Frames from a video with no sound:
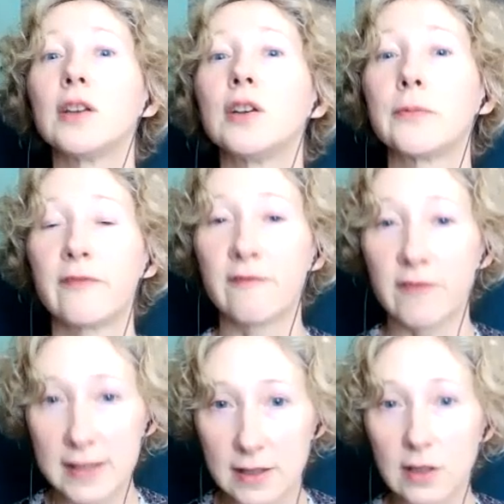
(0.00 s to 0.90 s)
your
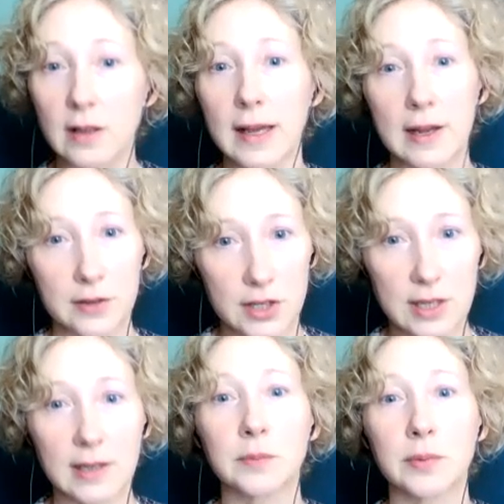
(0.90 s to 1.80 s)
physical
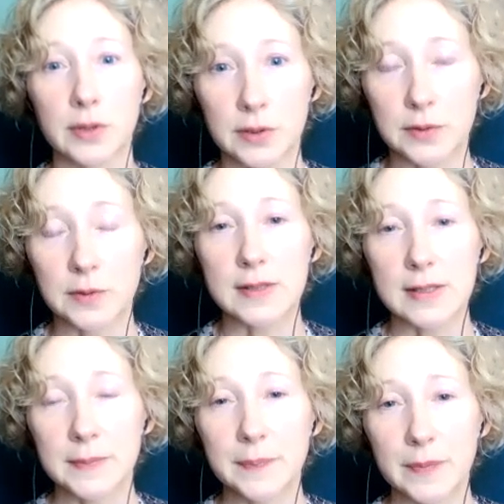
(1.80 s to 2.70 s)
energy
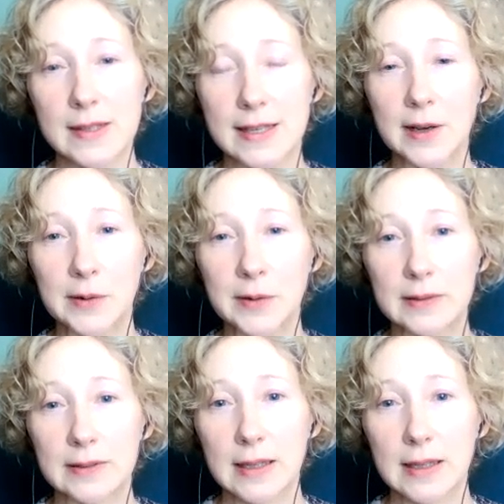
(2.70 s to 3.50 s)
improves so